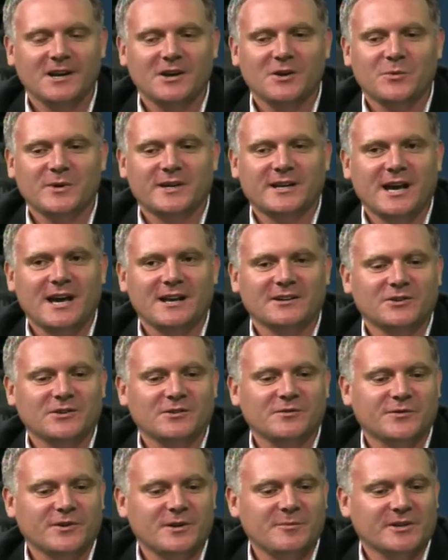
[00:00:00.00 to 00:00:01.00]
We can't
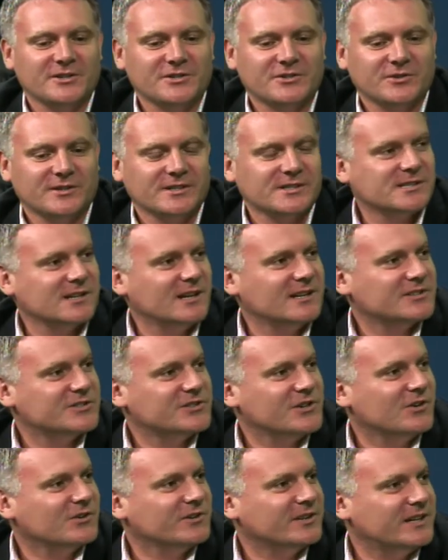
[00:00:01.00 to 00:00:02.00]
very much criticise
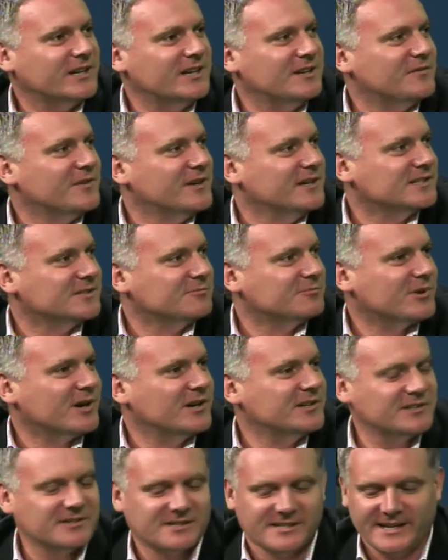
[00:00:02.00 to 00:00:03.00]
John Key for his
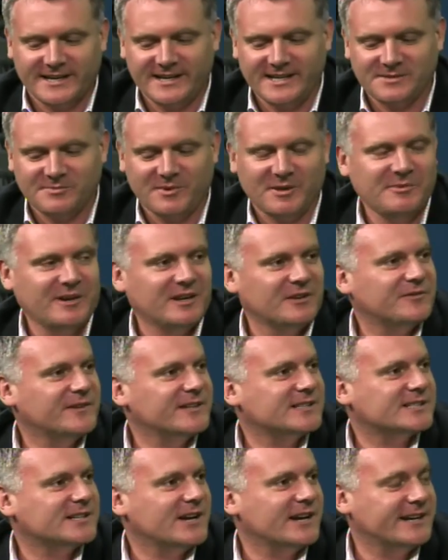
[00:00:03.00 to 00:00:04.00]
approach of saying, here's my
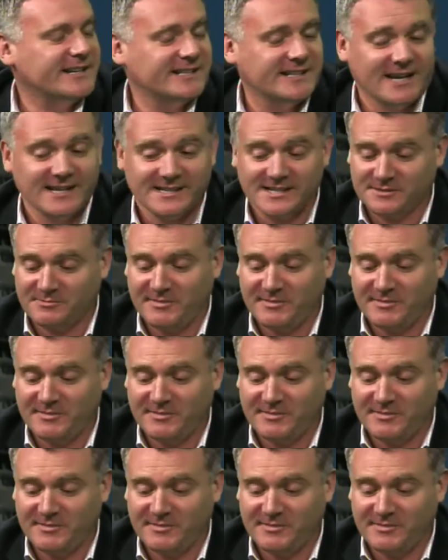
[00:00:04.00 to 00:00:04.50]
manifesto, and he does his